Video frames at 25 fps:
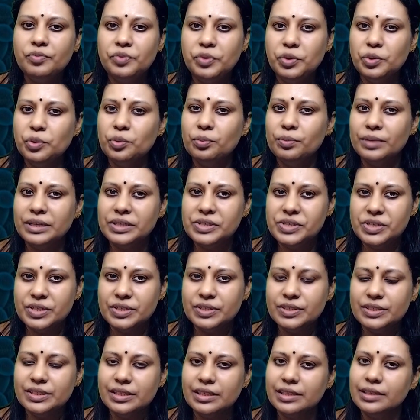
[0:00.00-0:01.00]
few
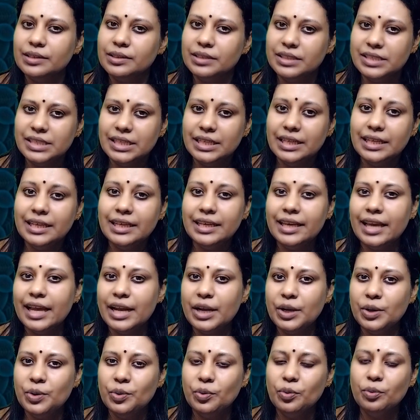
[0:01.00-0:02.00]
measures she
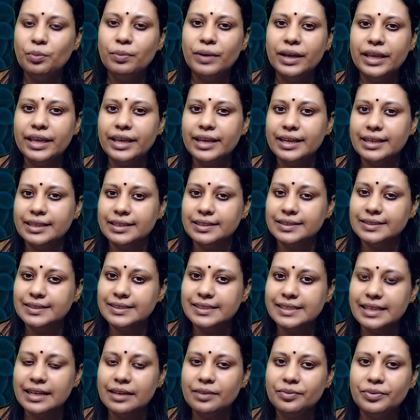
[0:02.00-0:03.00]
can do by
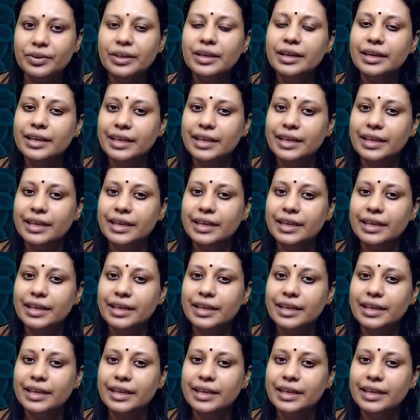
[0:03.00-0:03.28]
herself